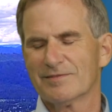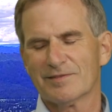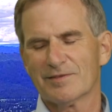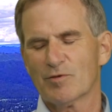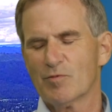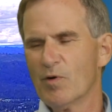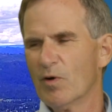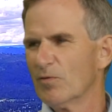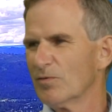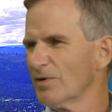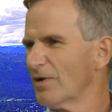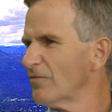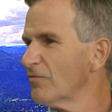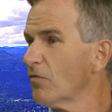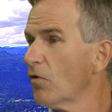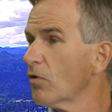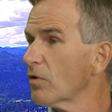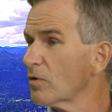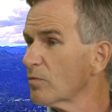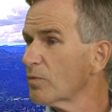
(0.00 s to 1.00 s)
quote,
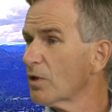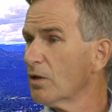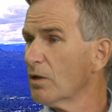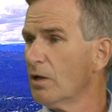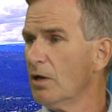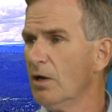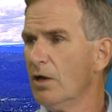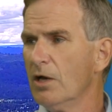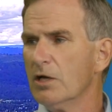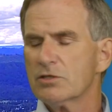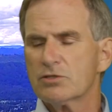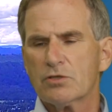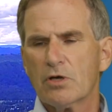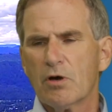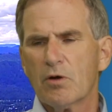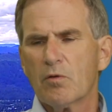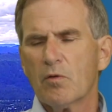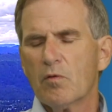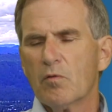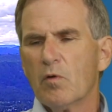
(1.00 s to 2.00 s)
affordable.
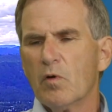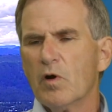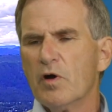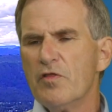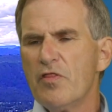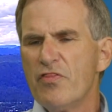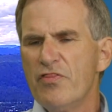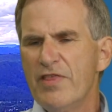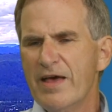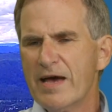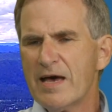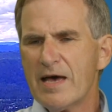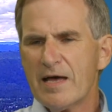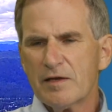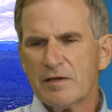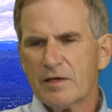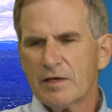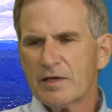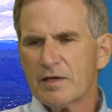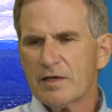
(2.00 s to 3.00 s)
So
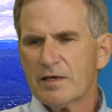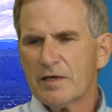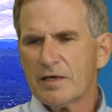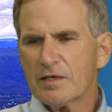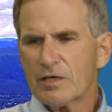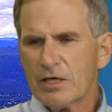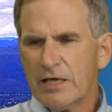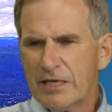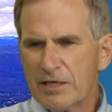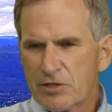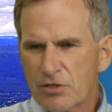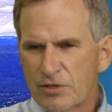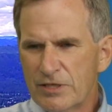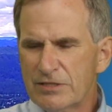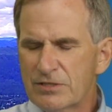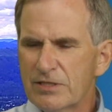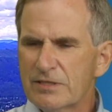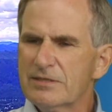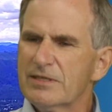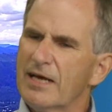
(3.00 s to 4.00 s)
that
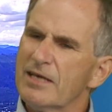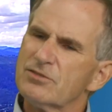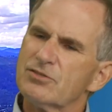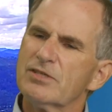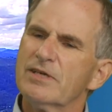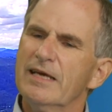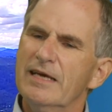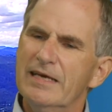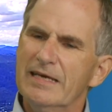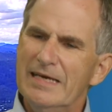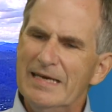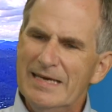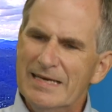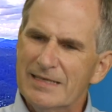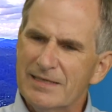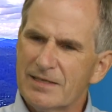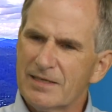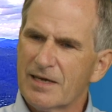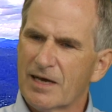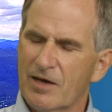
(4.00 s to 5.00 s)
increasing density
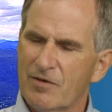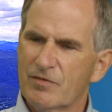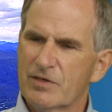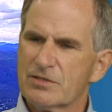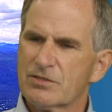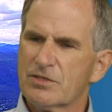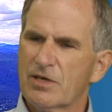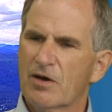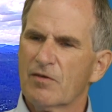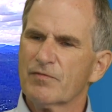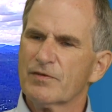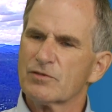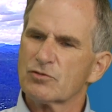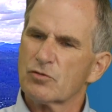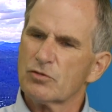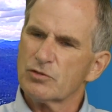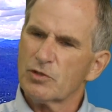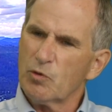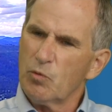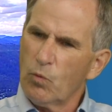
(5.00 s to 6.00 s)
in and of itself is
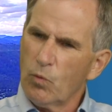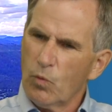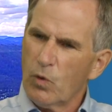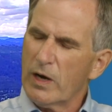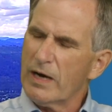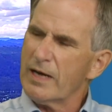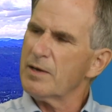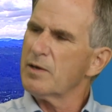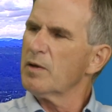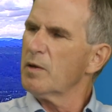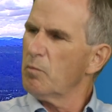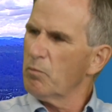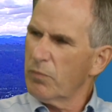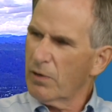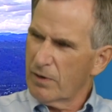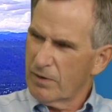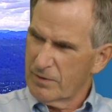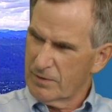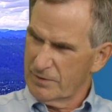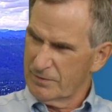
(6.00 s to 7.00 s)
only one
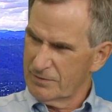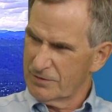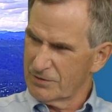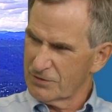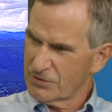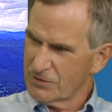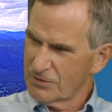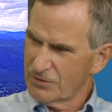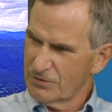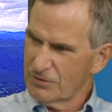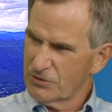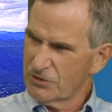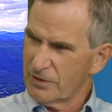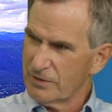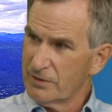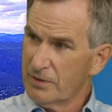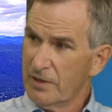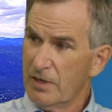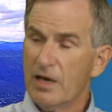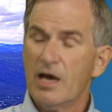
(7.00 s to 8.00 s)
part of the solution.
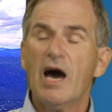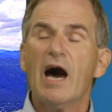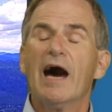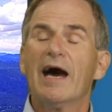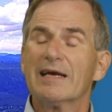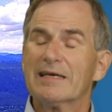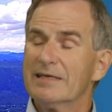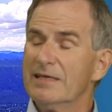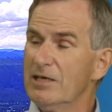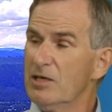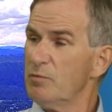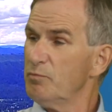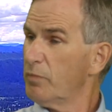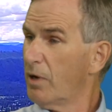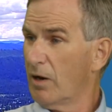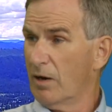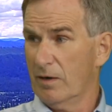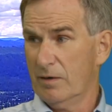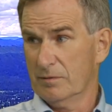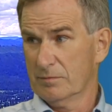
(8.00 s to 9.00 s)
A key
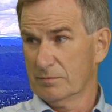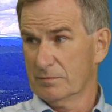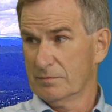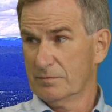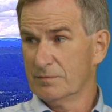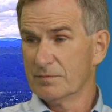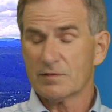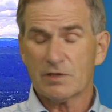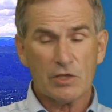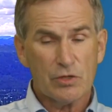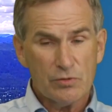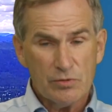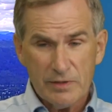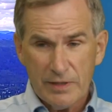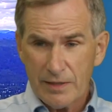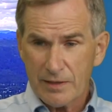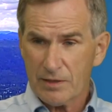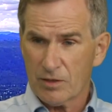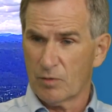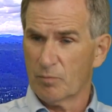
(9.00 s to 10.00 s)
part
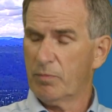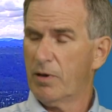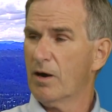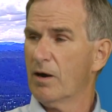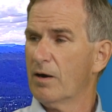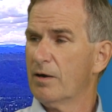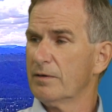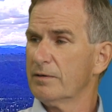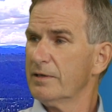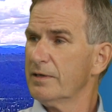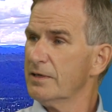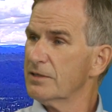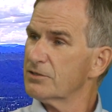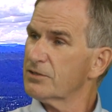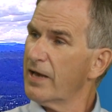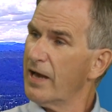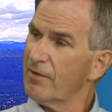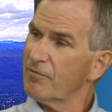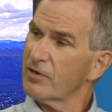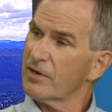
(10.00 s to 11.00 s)
critical part is
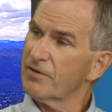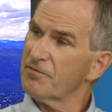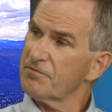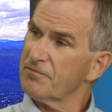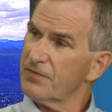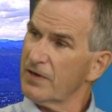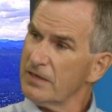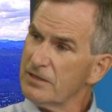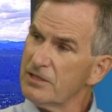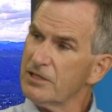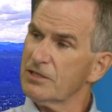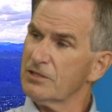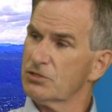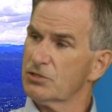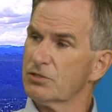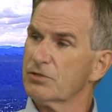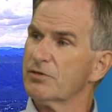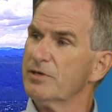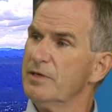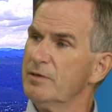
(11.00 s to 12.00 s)
having a funding
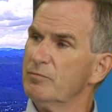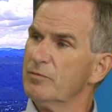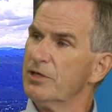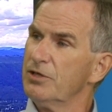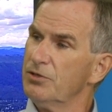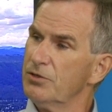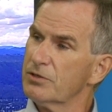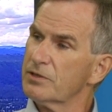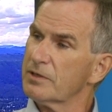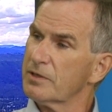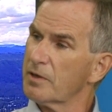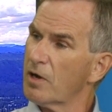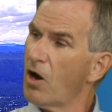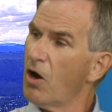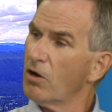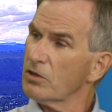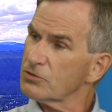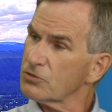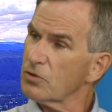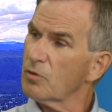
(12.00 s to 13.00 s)
stream that you can
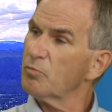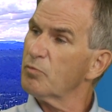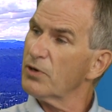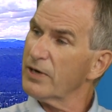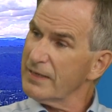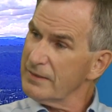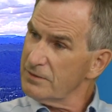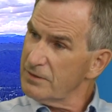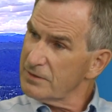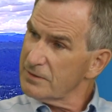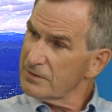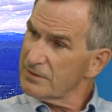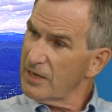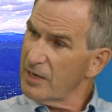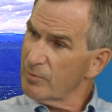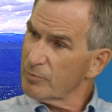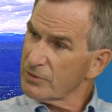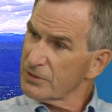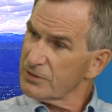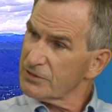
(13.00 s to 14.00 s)
also bring to the
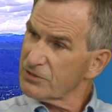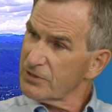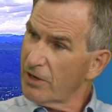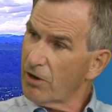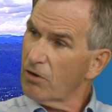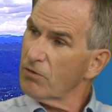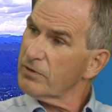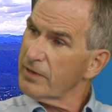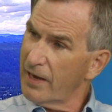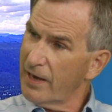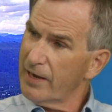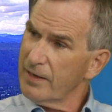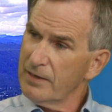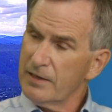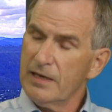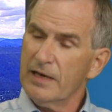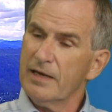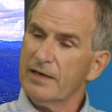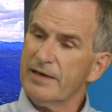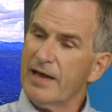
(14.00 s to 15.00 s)
table to say, okay,
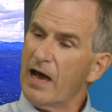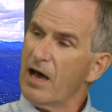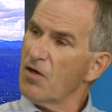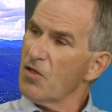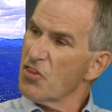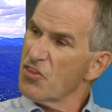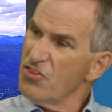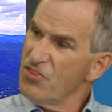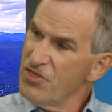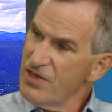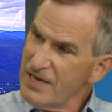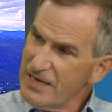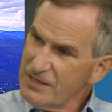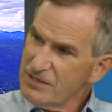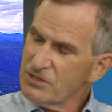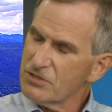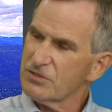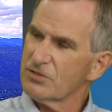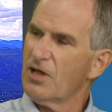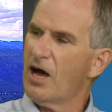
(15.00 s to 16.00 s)
now
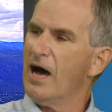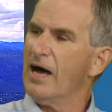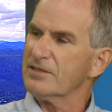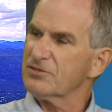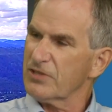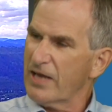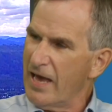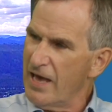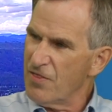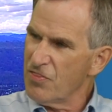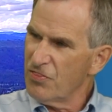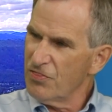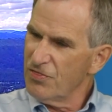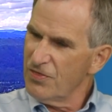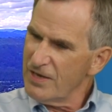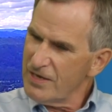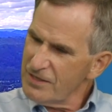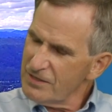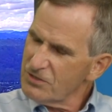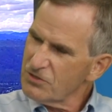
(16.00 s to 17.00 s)
these lots and
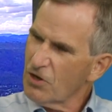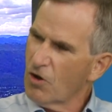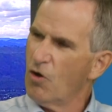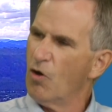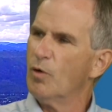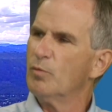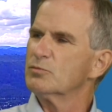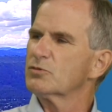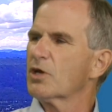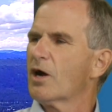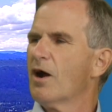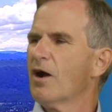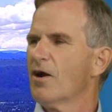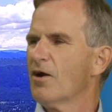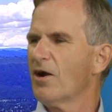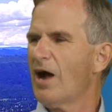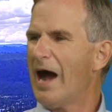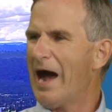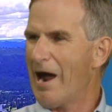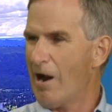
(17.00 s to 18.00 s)
these homes
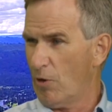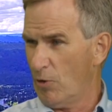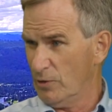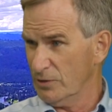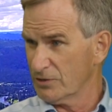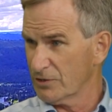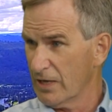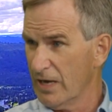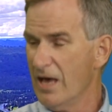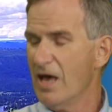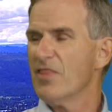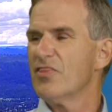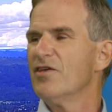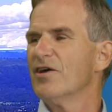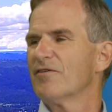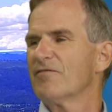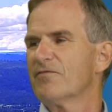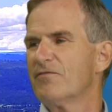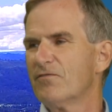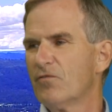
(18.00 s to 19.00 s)
are ours.
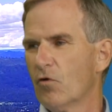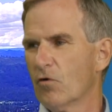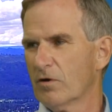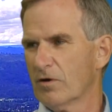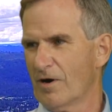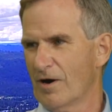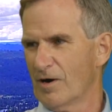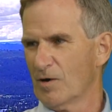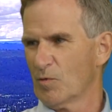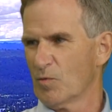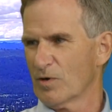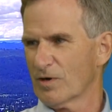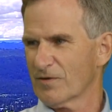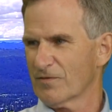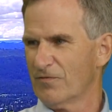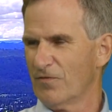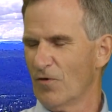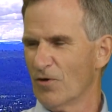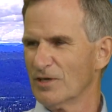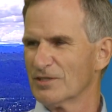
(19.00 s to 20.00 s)
They're for our
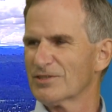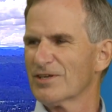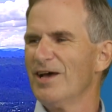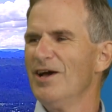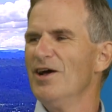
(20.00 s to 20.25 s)
workforce.